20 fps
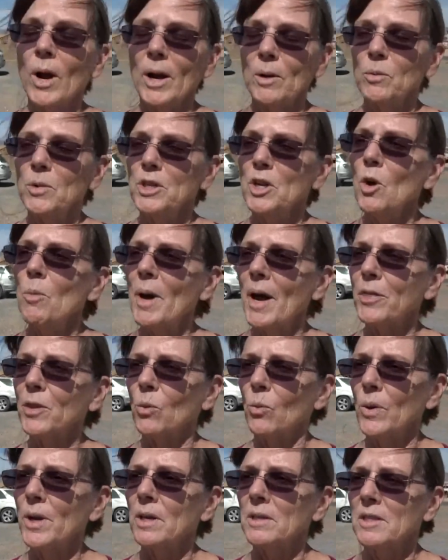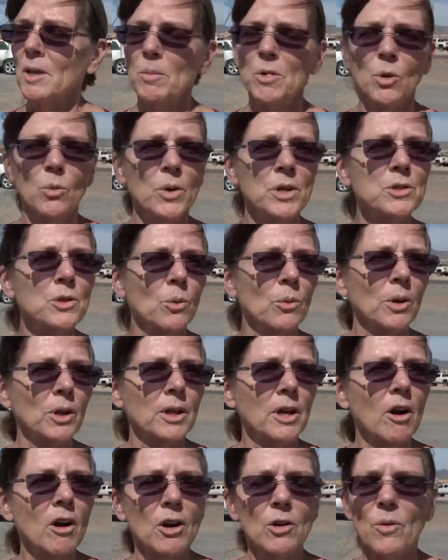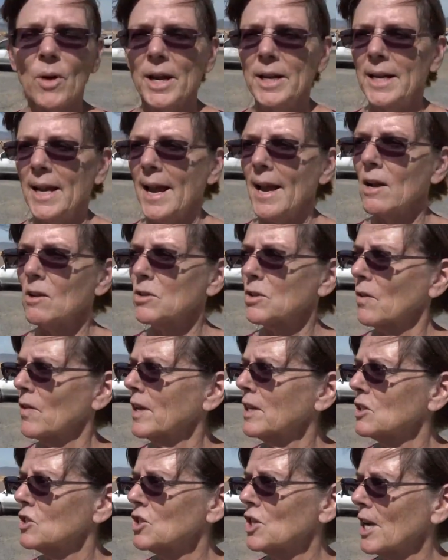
Right, and we know about the winds. I mean, the winds are really hard right now, so they can